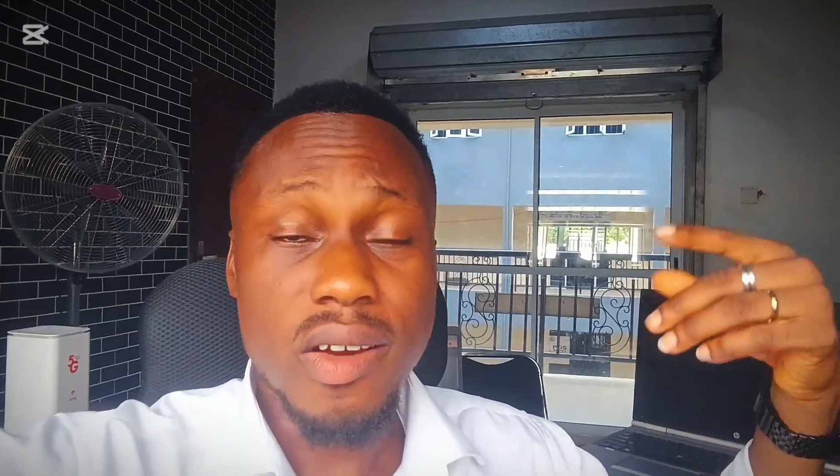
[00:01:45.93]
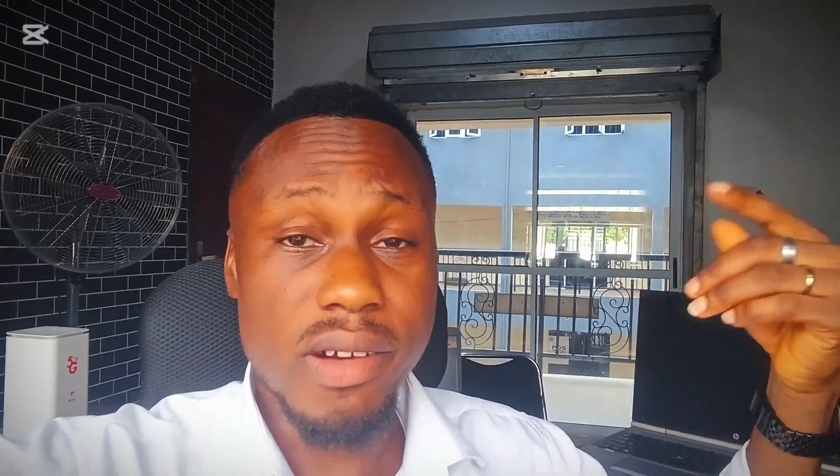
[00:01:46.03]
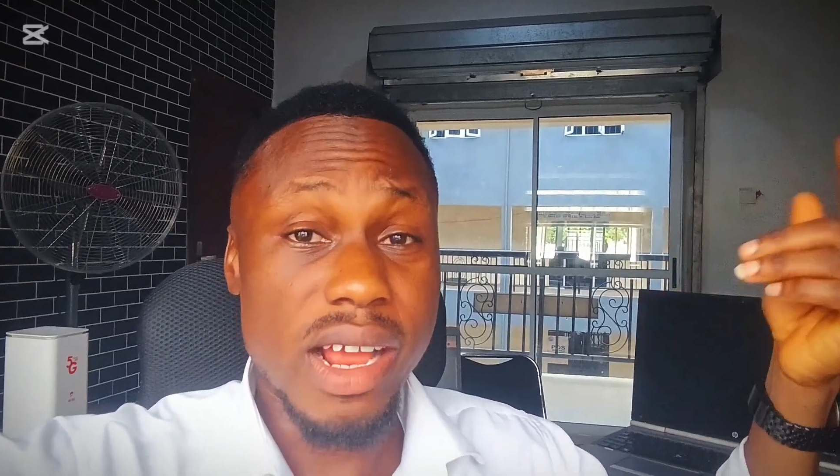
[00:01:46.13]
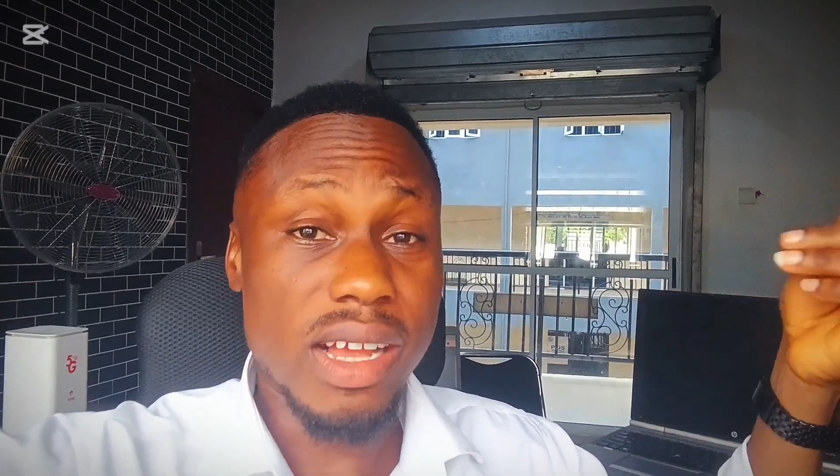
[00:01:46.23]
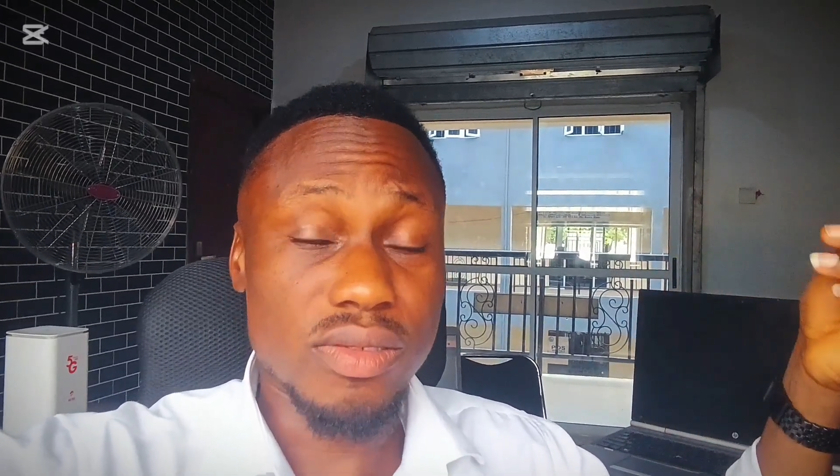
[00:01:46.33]

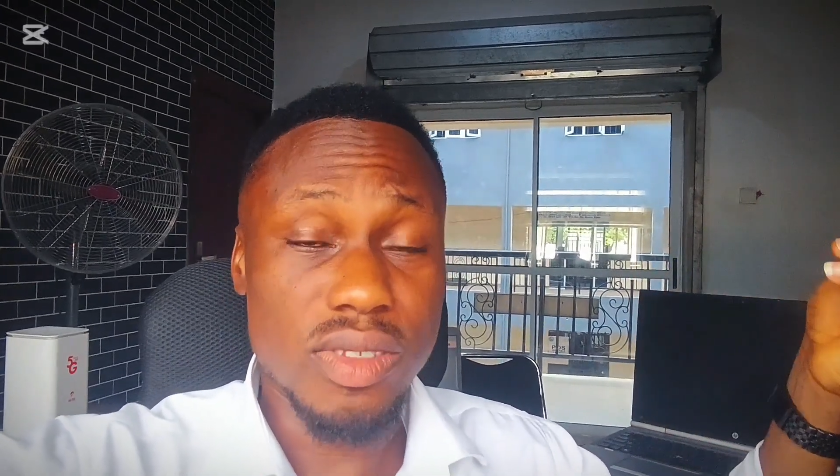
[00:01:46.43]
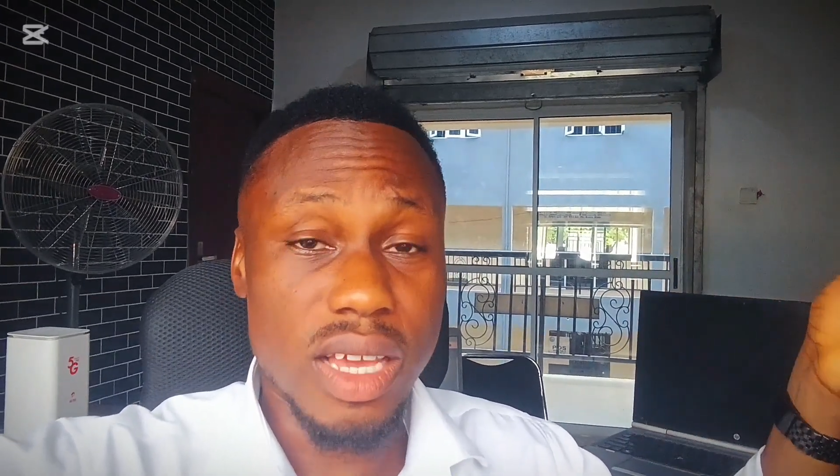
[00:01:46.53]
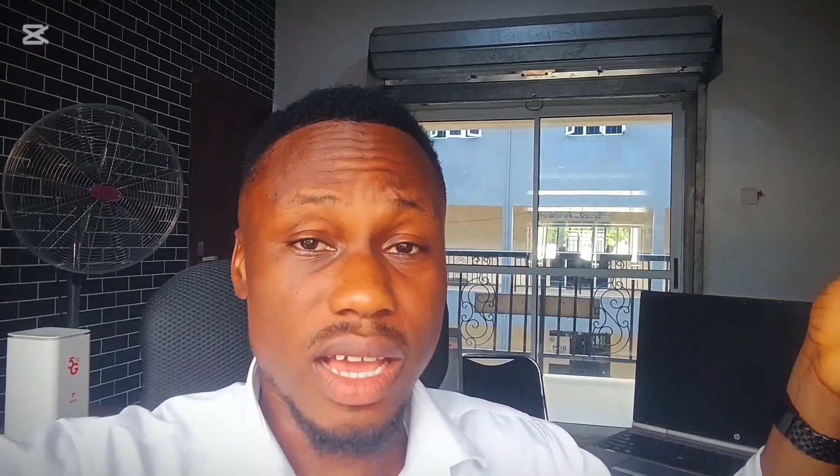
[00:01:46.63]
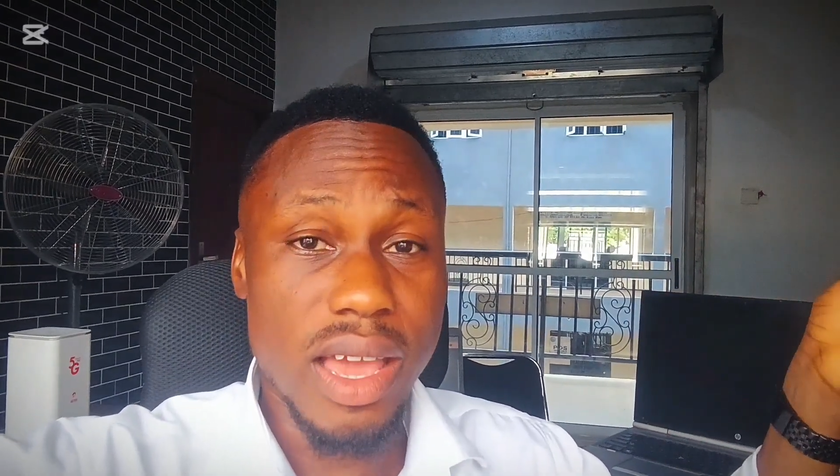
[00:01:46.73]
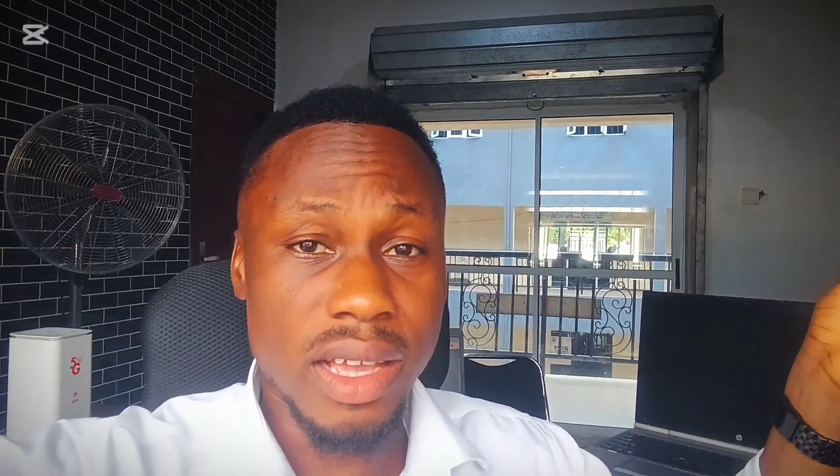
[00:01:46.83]
react to
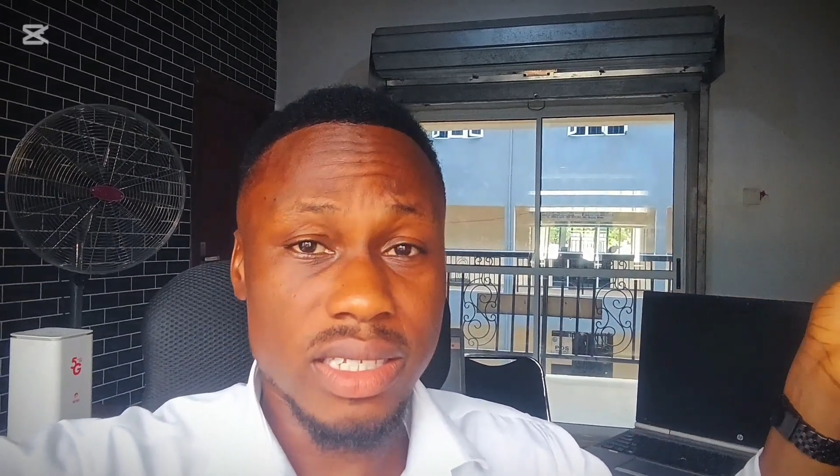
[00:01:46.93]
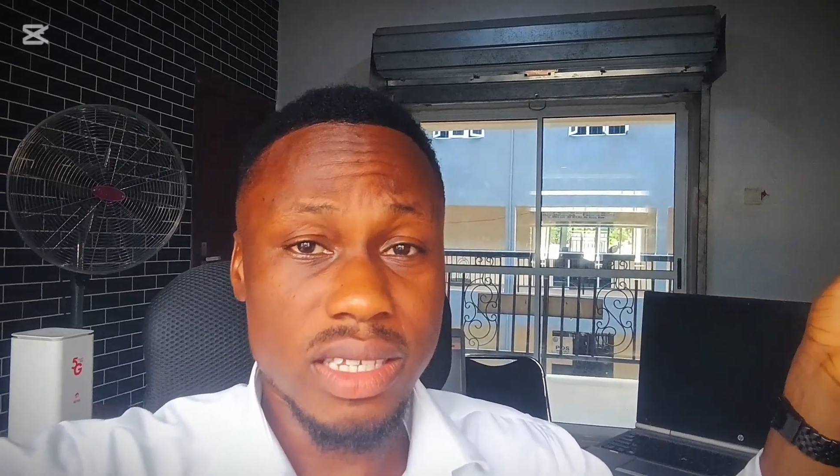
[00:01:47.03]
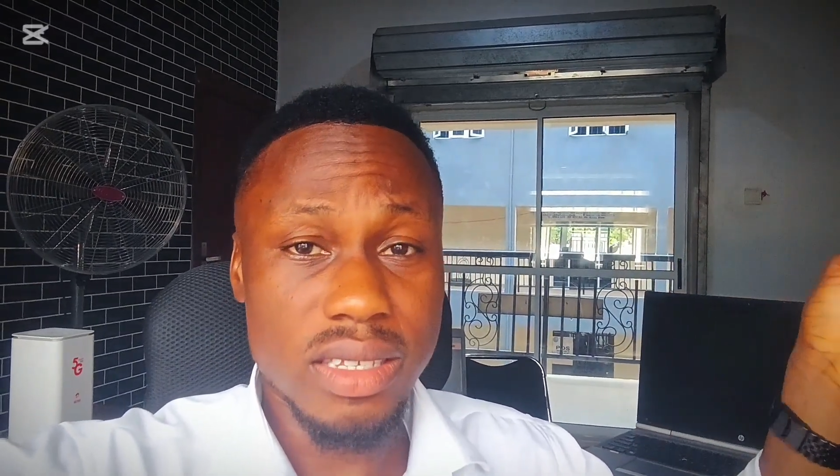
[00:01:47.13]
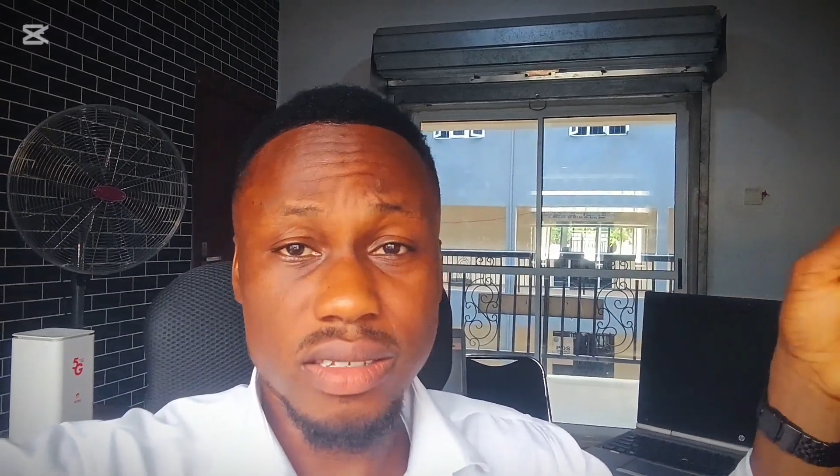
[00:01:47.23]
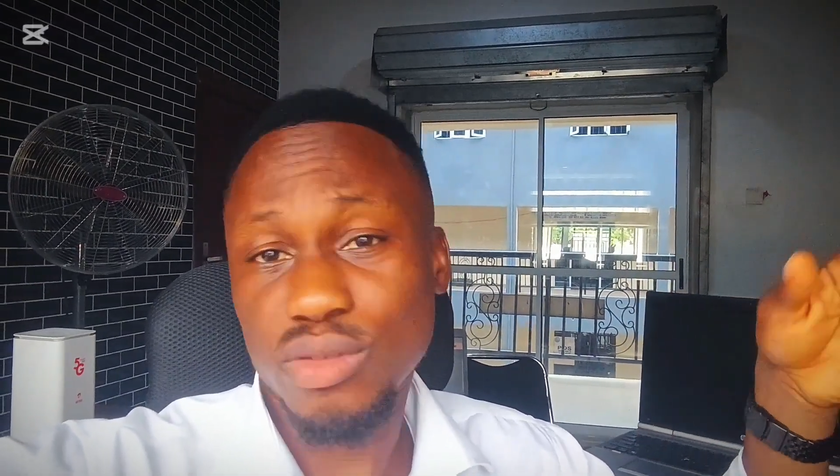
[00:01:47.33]
their
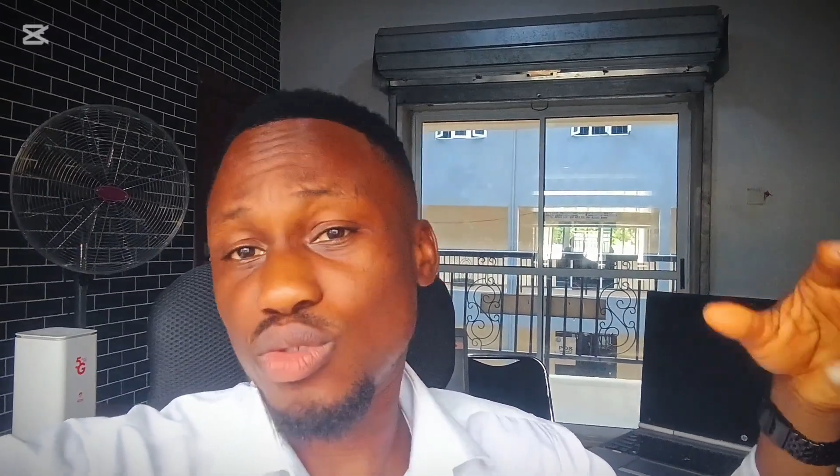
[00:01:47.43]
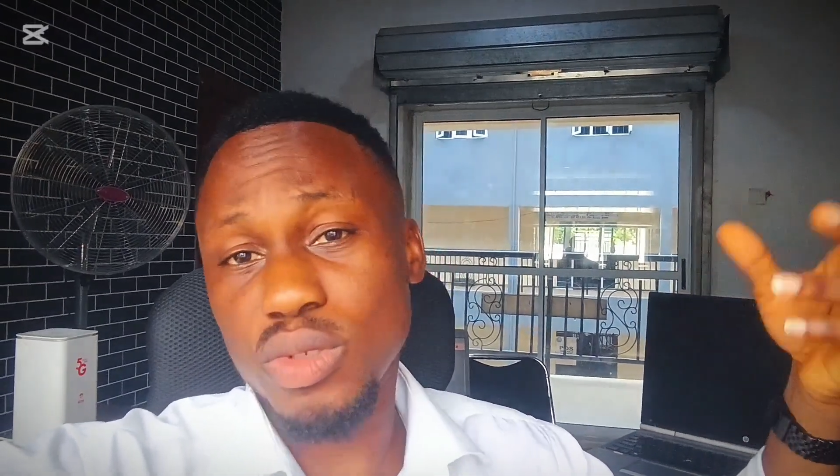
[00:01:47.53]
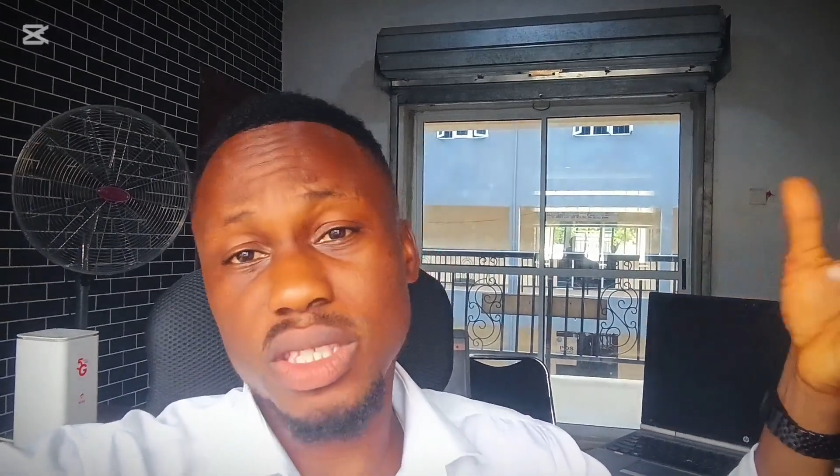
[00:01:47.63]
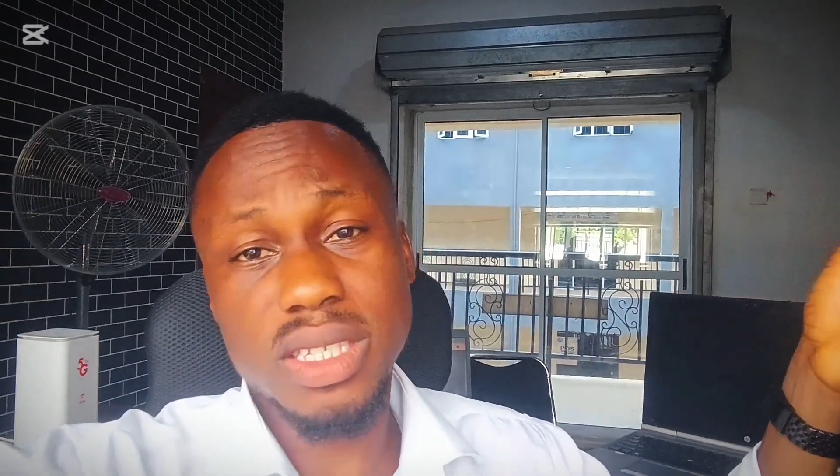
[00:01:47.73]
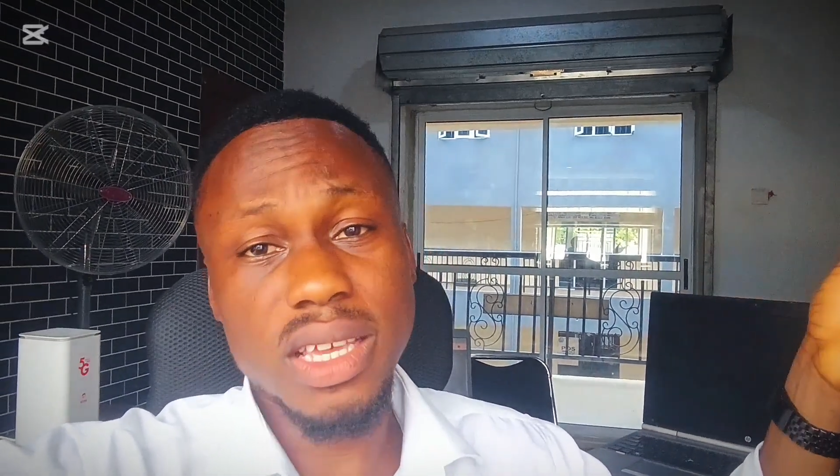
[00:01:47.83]
X
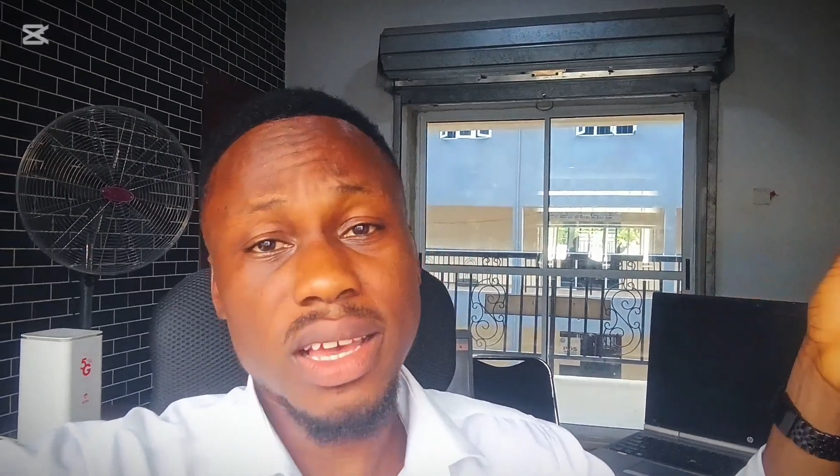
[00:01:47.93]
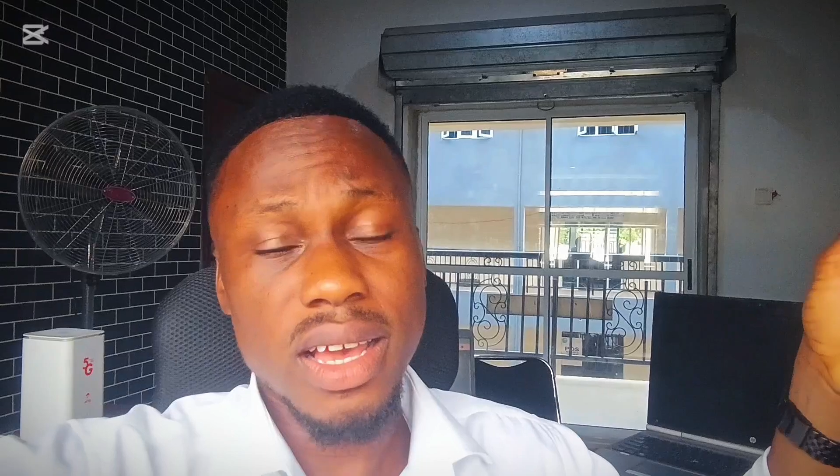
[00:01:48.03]
tweets,